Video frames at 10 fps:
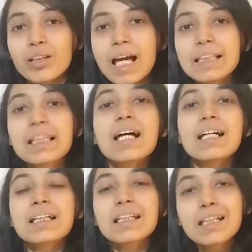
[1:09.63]
as
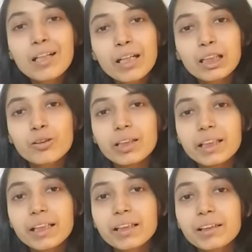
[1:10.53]
irrégulier,
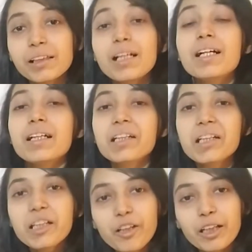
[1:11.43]

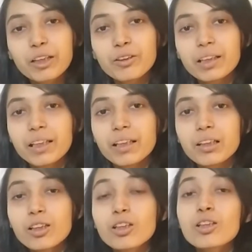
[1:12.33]
irrégulier.
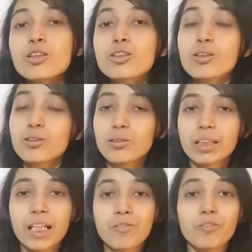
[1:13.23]
So today
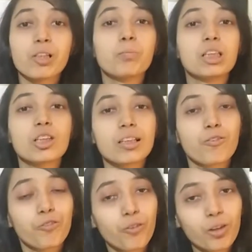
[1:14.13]
we will be just
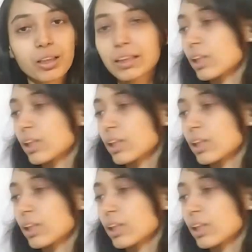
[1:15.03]
focusing